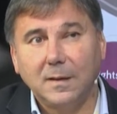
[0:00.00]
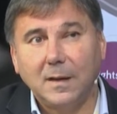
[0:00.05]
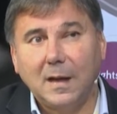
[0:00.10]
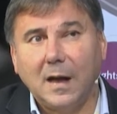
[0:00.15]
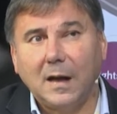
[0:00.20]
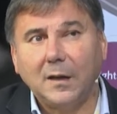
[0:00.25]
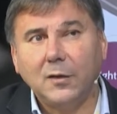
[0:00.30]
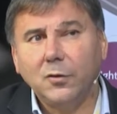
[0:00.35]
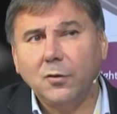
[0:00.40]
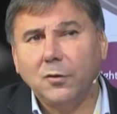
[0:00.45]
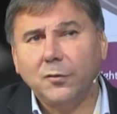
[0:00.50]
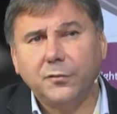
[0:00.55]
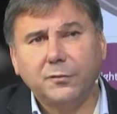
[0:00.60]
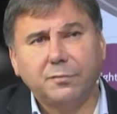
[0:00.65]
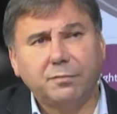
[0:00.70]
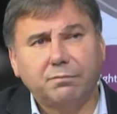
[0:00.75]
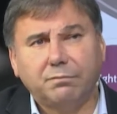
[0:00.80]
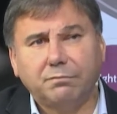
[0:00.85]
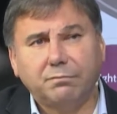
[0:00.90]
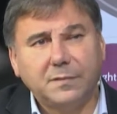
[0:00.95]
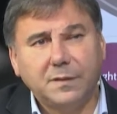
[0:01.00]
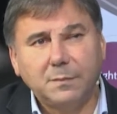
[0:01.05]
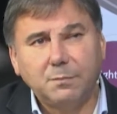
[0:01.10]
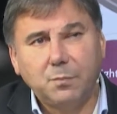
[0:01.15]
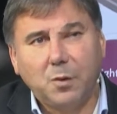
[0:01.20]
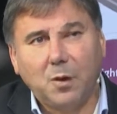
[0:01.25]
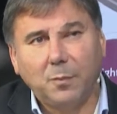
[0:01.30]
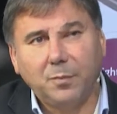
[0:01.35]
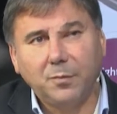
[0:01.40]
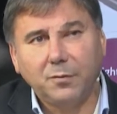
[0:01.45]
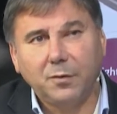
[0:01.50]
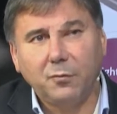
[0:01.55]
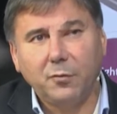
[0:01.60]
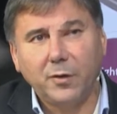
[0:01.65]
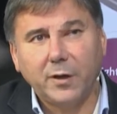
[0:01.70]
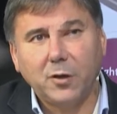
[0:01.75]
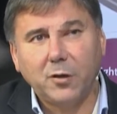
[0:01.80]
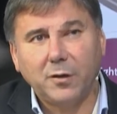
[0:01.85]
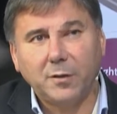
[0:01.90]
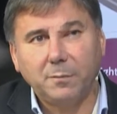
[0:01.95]
are not the popular, we
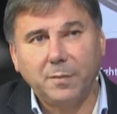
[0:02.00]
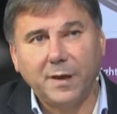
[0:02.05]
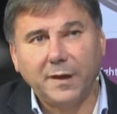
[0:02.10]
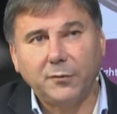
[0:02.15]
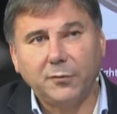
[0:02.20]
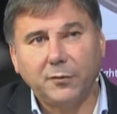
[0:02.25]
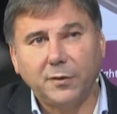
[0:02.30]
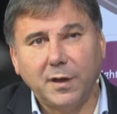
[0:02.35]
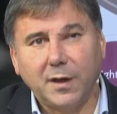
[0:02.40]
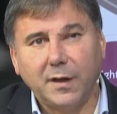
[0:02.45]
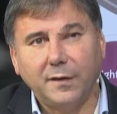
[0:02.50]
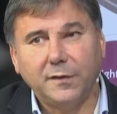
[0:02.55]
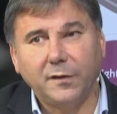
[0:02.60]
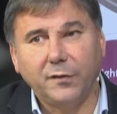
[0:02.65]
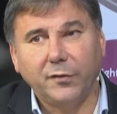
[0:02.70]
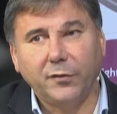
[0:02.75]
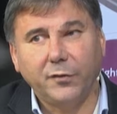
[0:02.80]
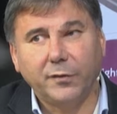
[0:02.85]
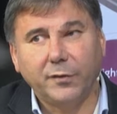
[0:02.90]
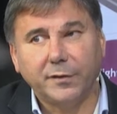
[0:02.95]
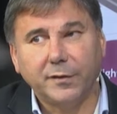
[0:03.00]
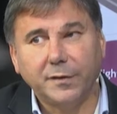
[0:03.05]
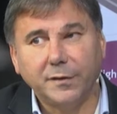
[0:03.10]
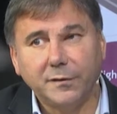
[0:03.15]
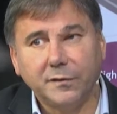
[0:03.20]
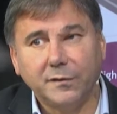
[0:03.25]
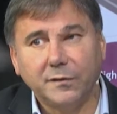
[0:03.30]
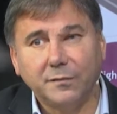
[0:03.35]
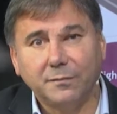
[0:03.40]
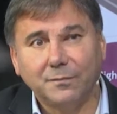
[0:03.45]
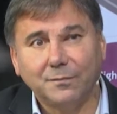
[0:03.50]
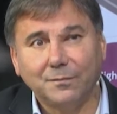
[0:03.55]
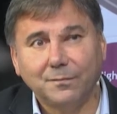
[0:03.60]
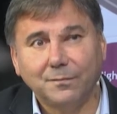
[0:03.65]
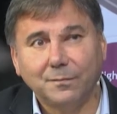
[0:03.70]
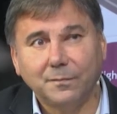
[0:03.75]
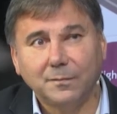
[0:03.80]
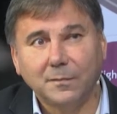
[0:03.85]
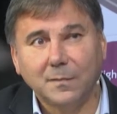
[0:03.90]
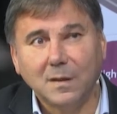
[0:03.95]
are going back to the 1930s,
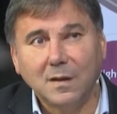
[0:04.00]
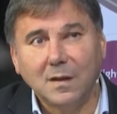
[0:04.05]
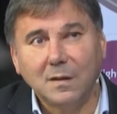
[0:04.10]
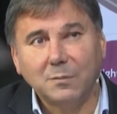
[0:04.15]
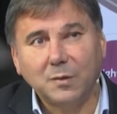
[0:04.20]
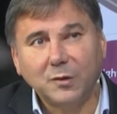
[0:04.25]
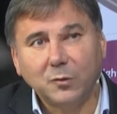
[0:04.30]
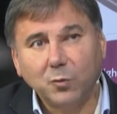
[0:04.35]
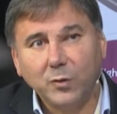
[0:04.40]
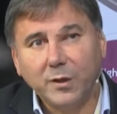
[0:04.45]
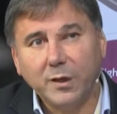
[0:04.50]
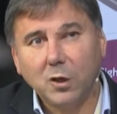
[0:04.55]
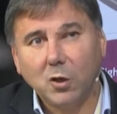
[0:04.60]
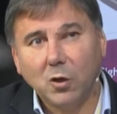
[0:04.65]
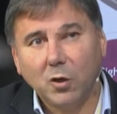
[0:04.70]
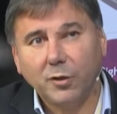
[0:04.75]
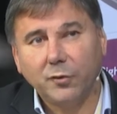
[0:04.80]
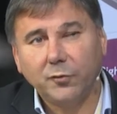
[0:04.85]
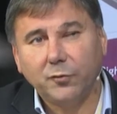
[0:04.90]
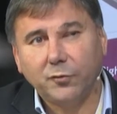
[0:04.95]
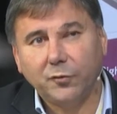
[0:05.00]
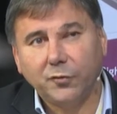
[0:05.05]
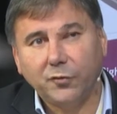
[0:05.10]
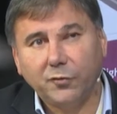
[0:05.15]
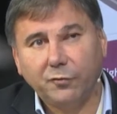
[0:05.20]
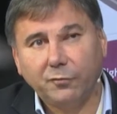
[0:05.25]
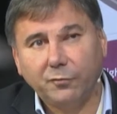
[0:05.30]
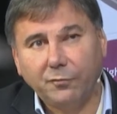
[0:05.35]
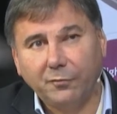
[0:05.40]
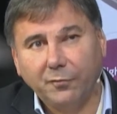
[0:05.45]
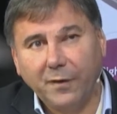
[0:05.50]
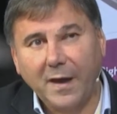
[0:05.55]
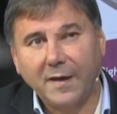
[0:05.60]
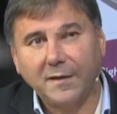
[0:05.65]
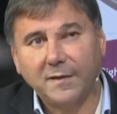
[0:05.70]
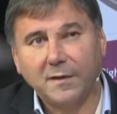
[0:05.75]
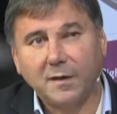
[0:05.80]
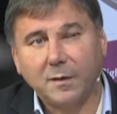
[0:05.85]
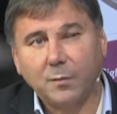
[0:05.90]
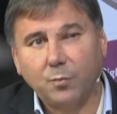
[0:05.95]
but we are going to
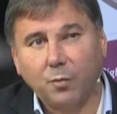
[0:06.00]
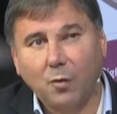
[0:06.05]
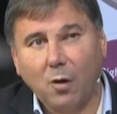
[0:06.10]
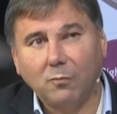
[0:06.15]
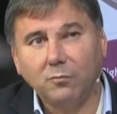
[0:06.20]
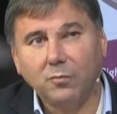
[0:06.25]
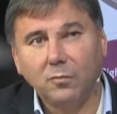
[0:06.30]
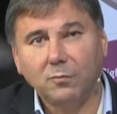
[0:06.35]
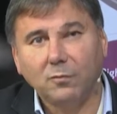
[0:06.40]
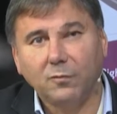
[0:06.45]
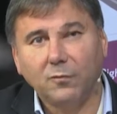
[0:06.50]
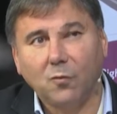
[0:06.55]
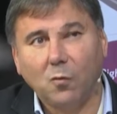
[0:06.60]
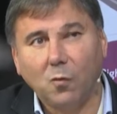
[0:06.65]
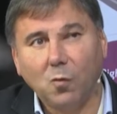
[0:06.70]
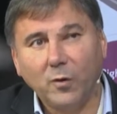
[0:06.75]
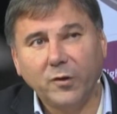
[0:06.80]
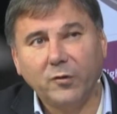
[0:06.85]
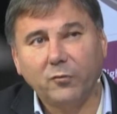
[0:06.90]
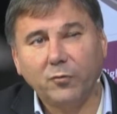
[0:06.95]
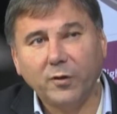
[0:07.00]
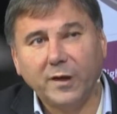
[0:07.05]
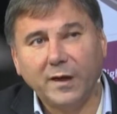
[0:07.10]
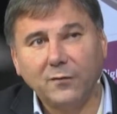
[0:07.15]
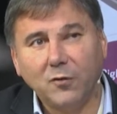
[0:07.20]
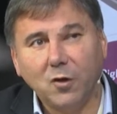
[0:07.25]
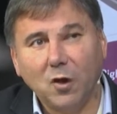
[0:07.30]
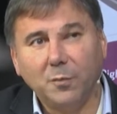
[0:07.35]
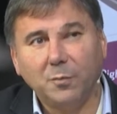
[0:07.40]
face a problem for which we had not